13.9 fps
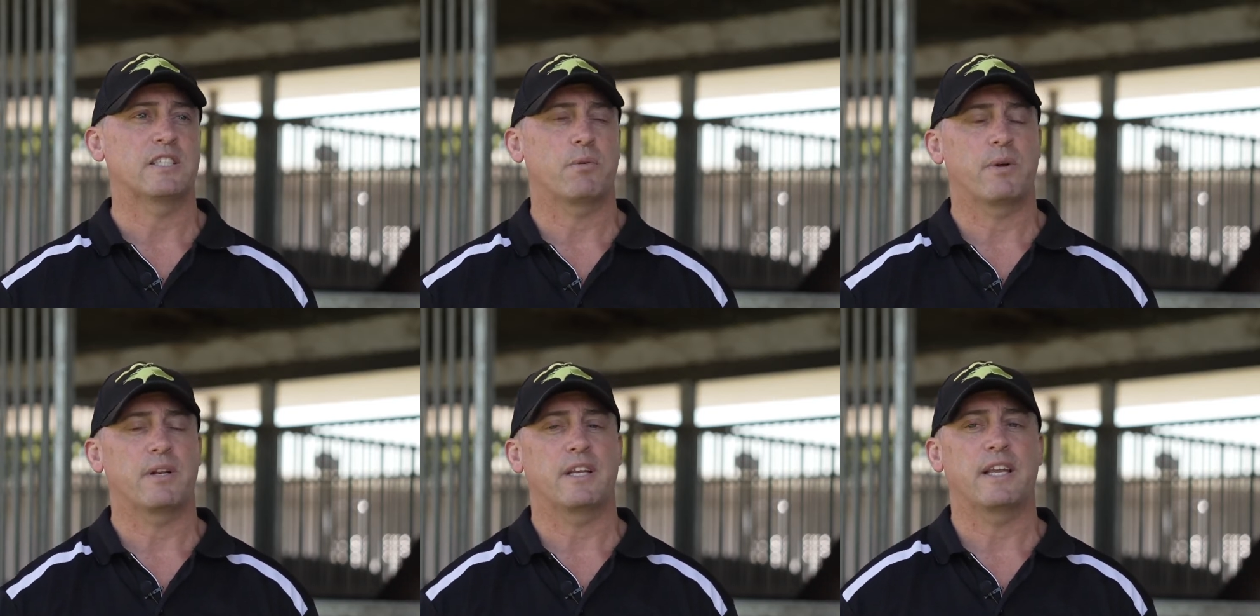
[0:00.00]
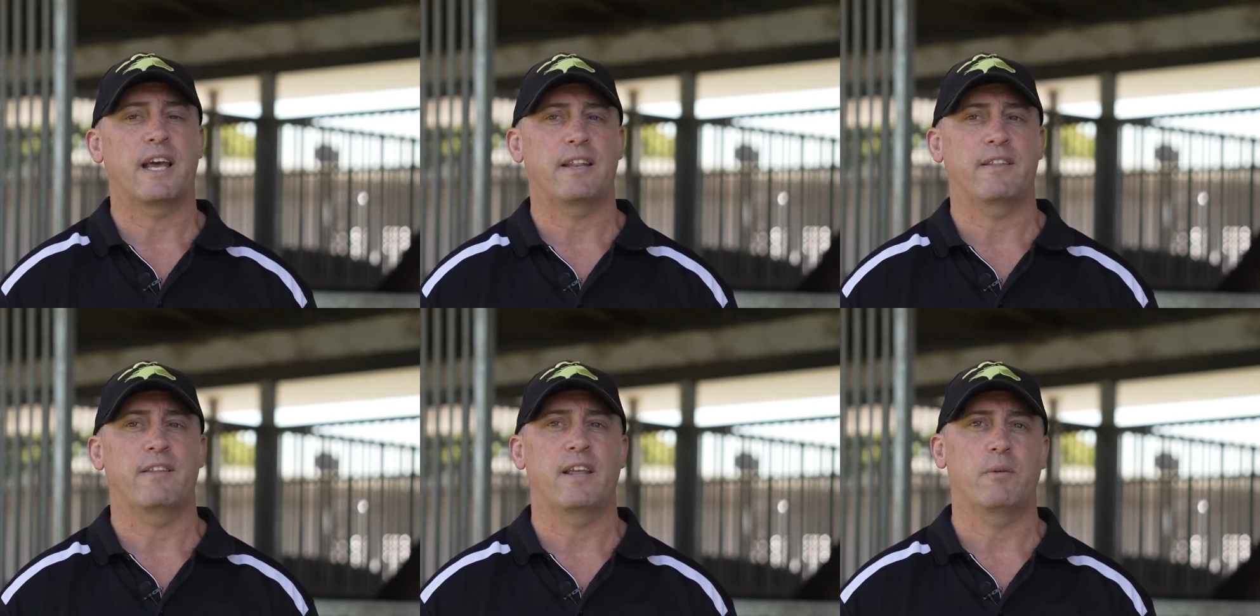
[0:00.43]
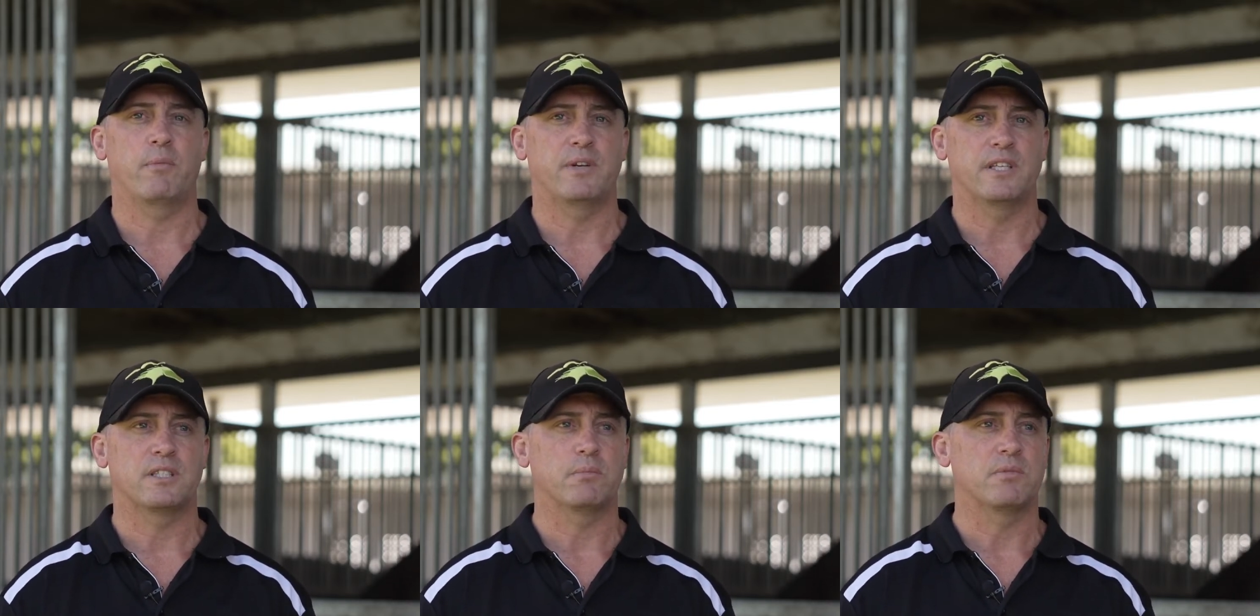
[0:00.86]
So we went to Gatton then, and we
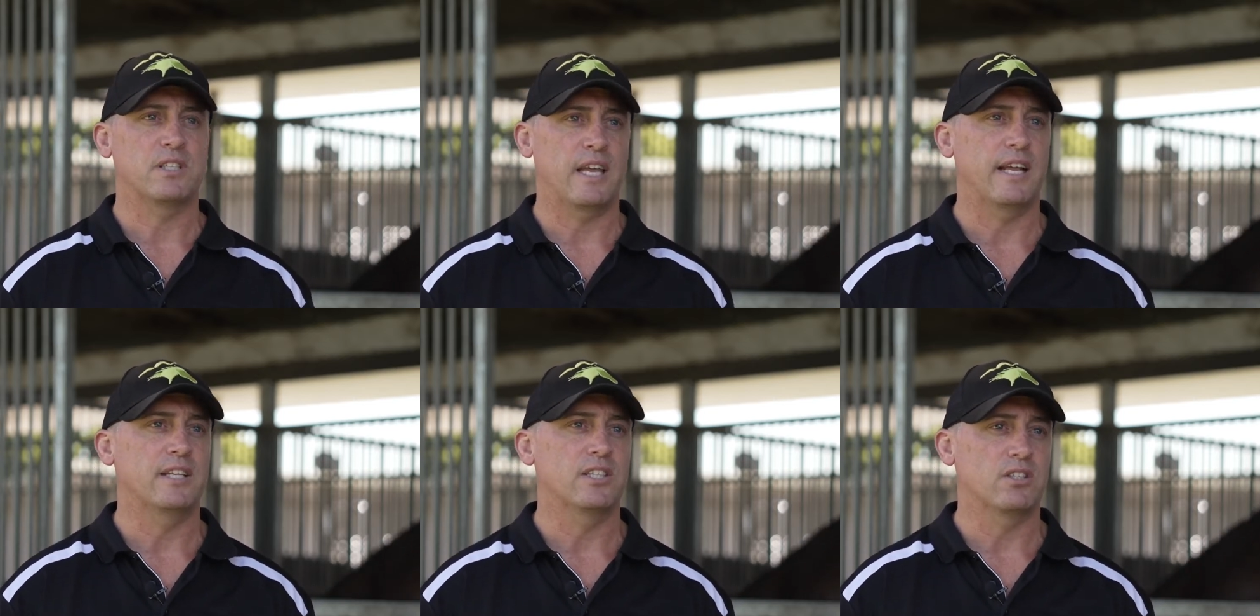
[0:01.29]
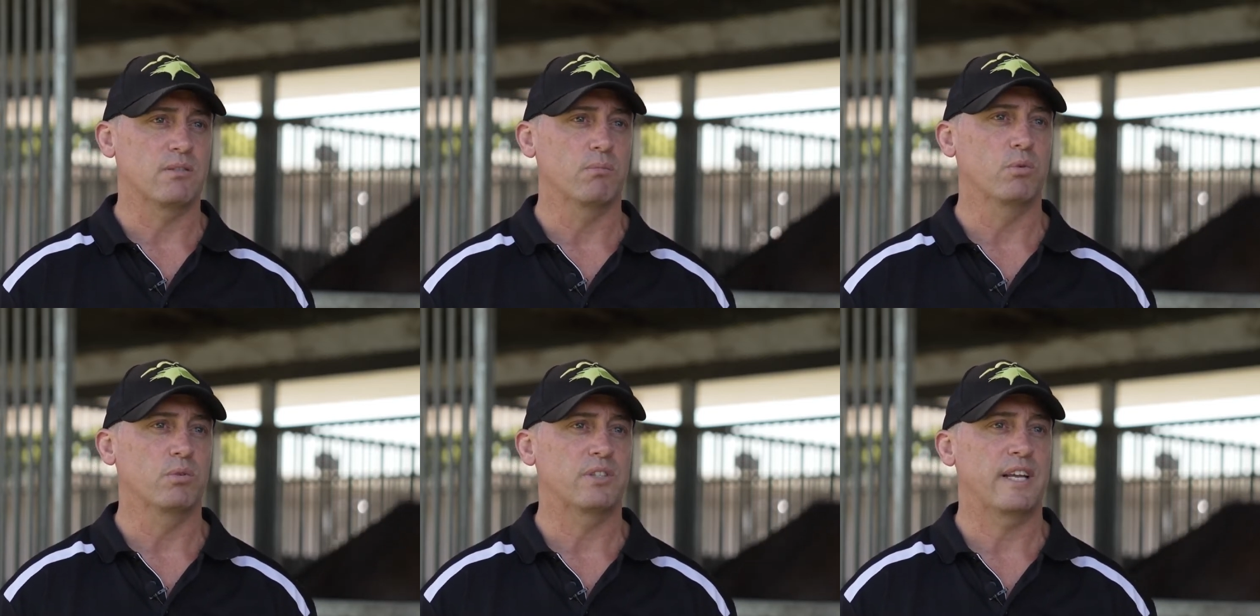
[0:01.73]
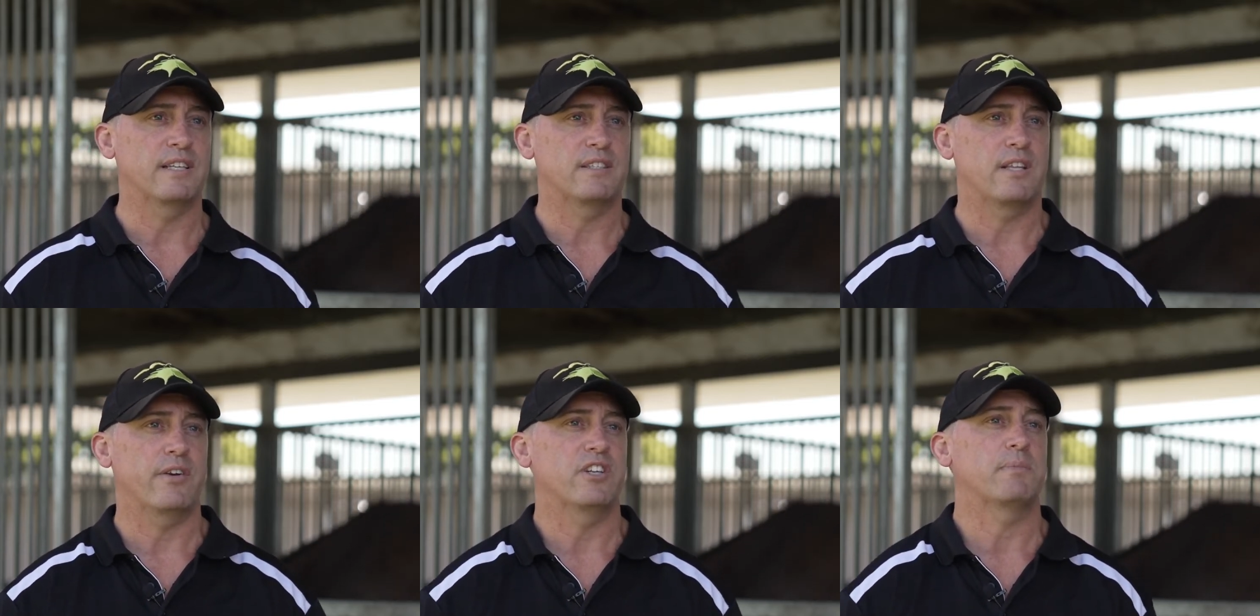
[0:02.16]
did some scans and some more tests
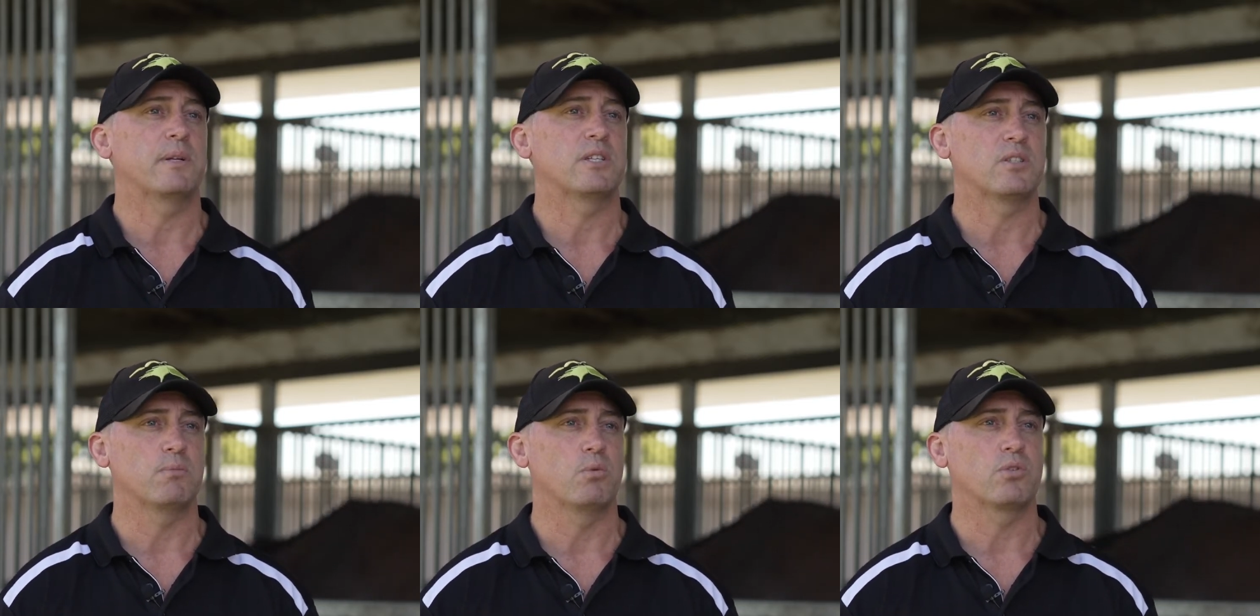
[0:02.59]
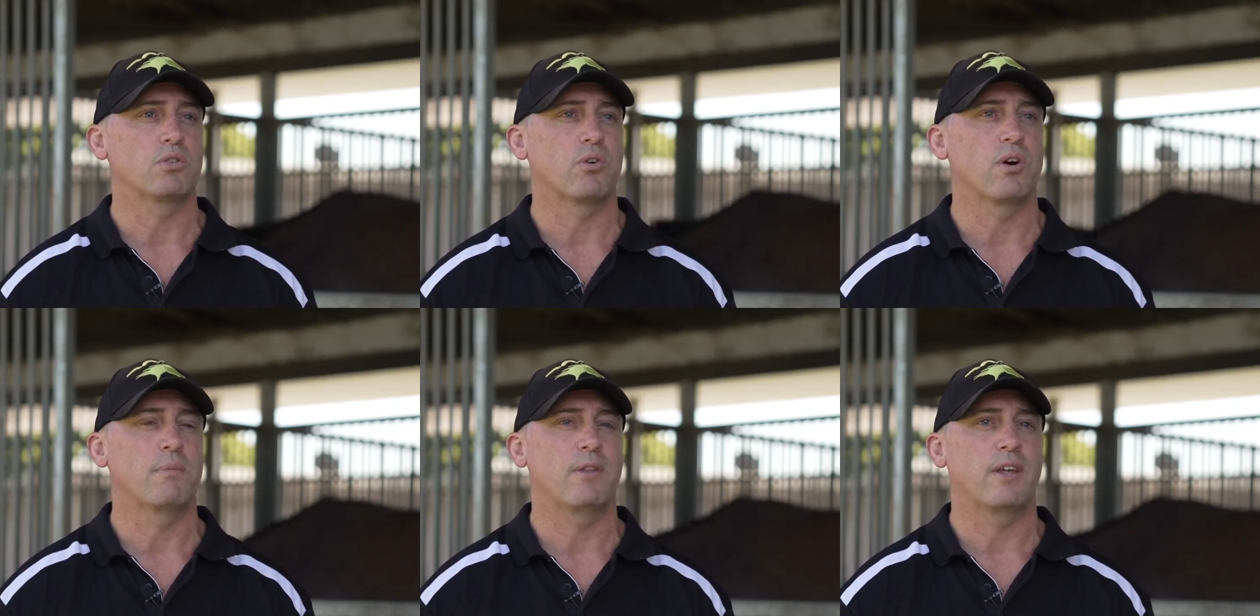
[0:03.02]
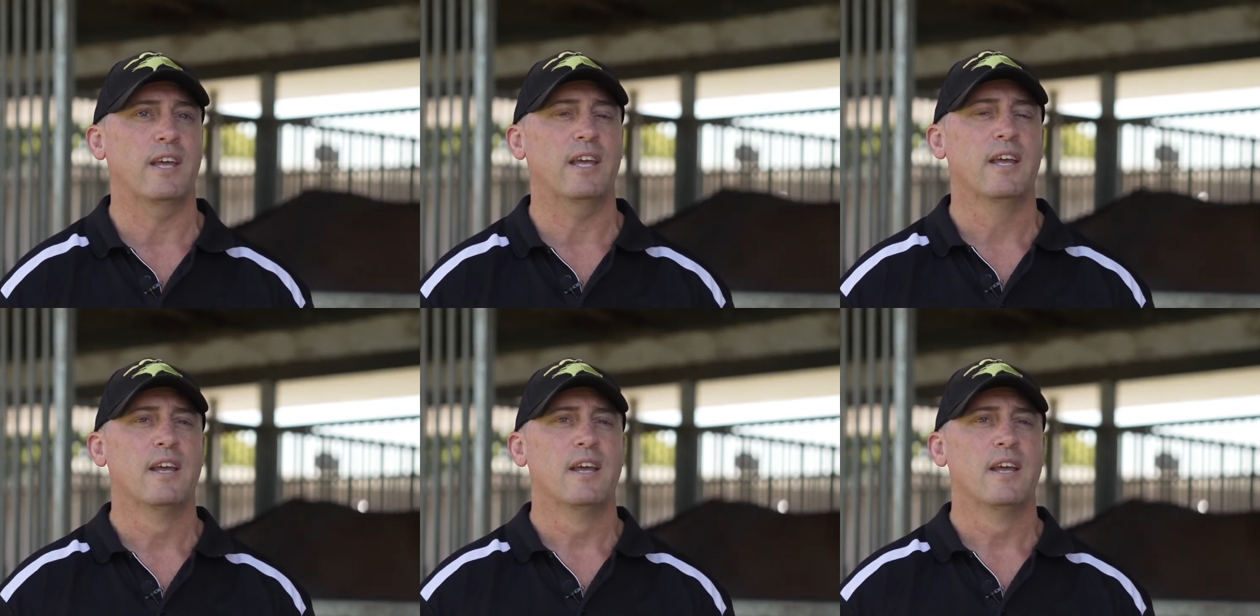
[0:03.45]
there. He spent some more time there.